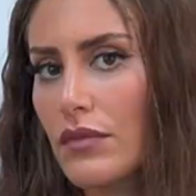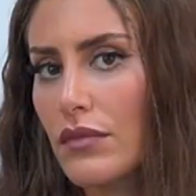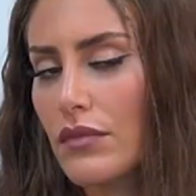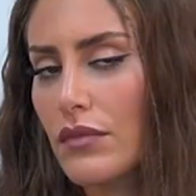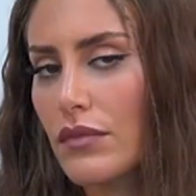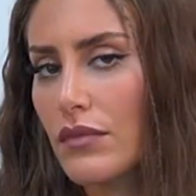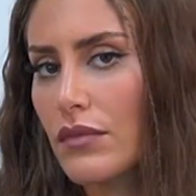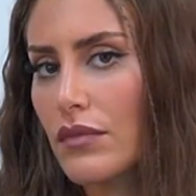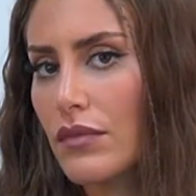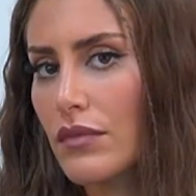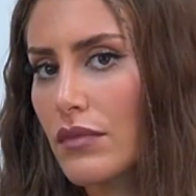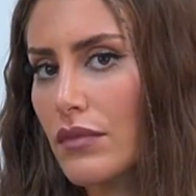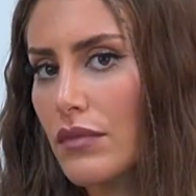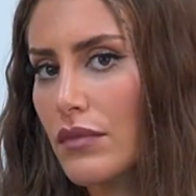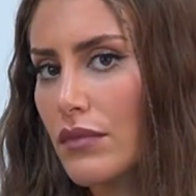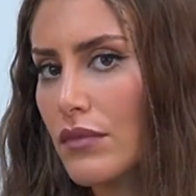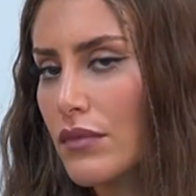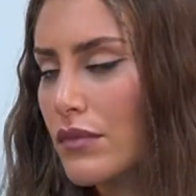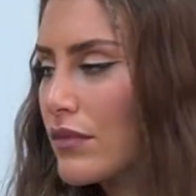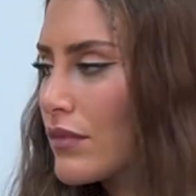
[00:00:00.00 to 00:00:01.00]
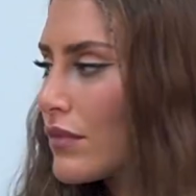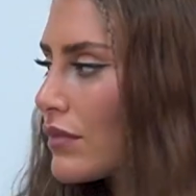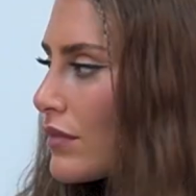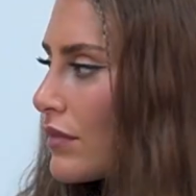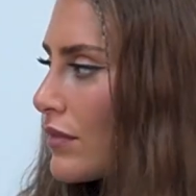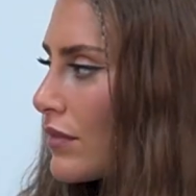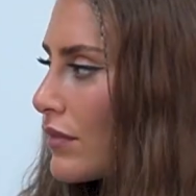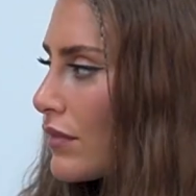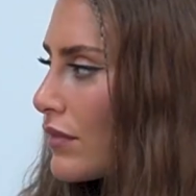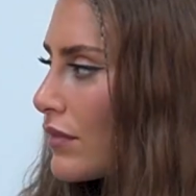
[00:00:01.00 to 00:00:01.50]

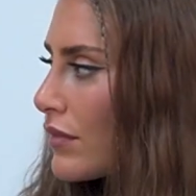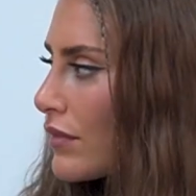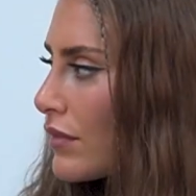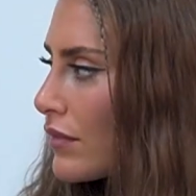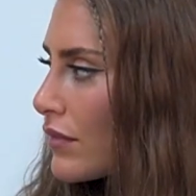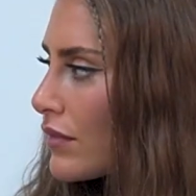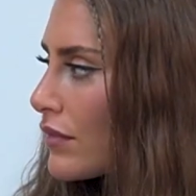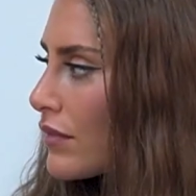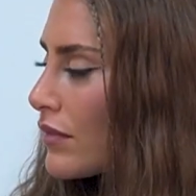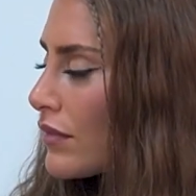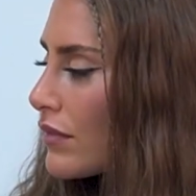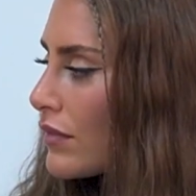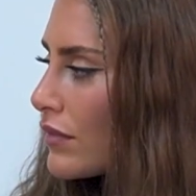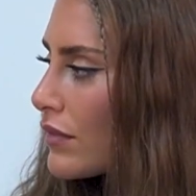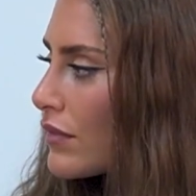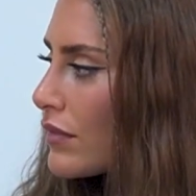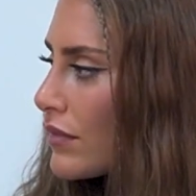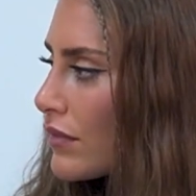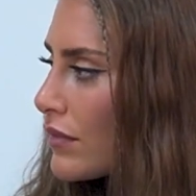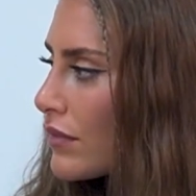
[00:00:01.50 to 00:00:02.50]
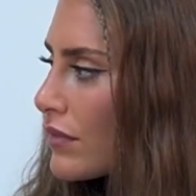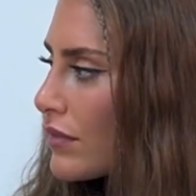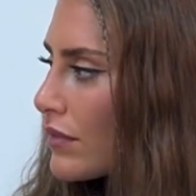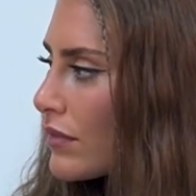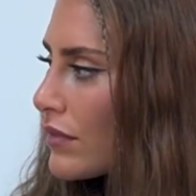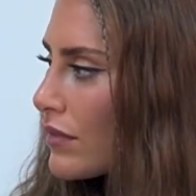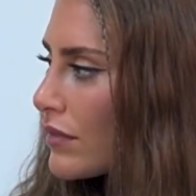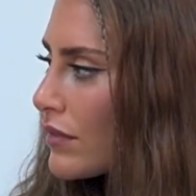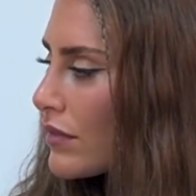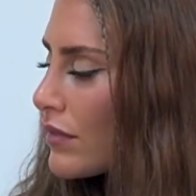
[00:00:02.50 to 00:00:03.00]

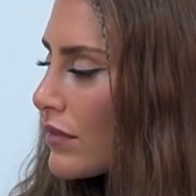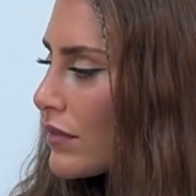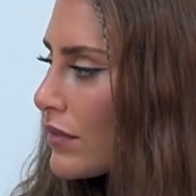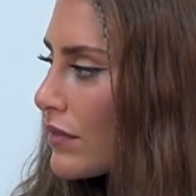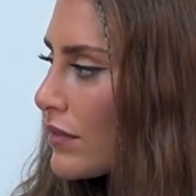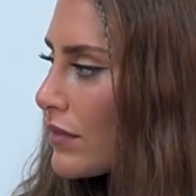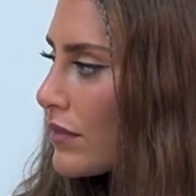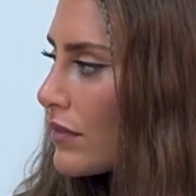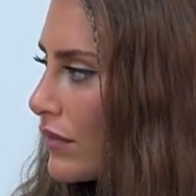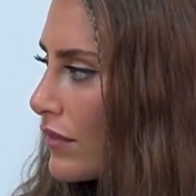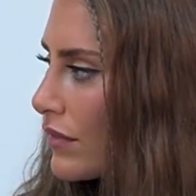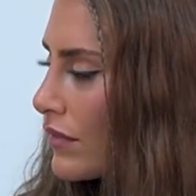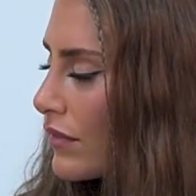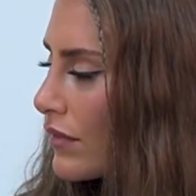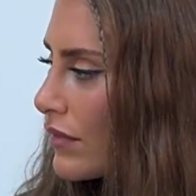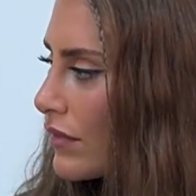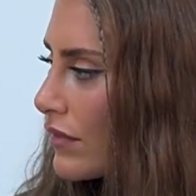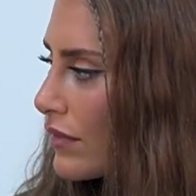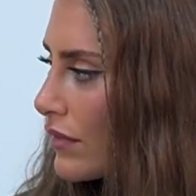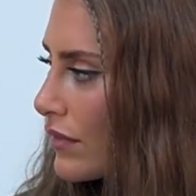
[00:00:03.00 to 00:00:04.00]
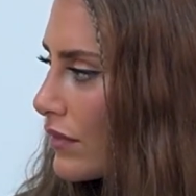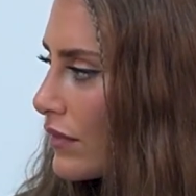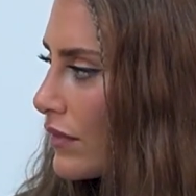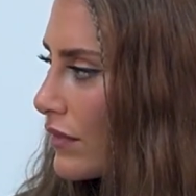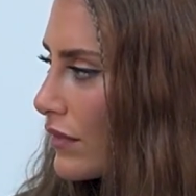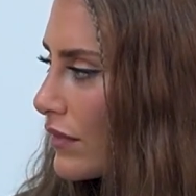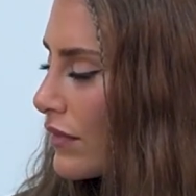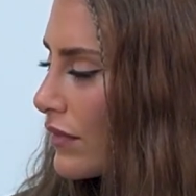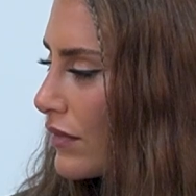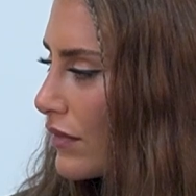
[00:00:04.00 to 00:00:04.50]

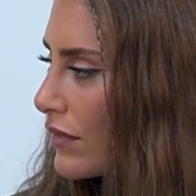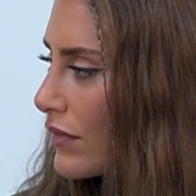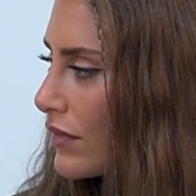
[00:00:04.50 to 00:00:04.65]
No words are spoken by the person on screen.